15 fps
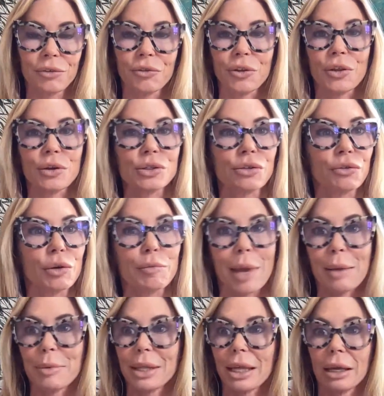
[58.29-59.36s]
For those of you
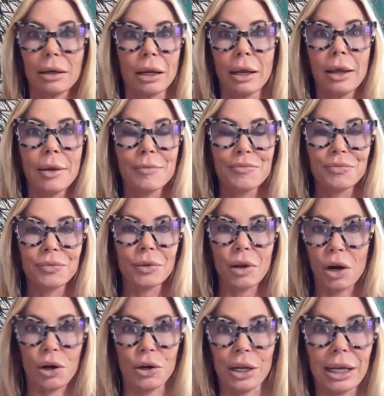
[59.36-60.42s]
maybe that
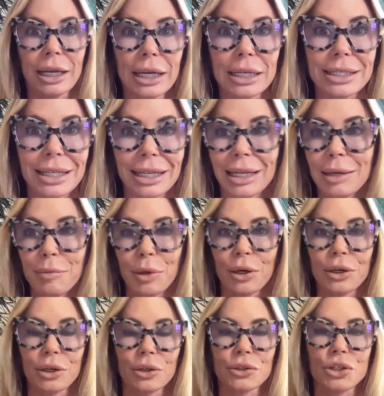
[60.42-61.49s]
aren't in a team or
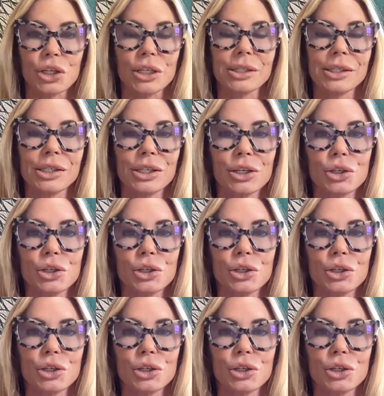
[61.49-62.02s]
you're just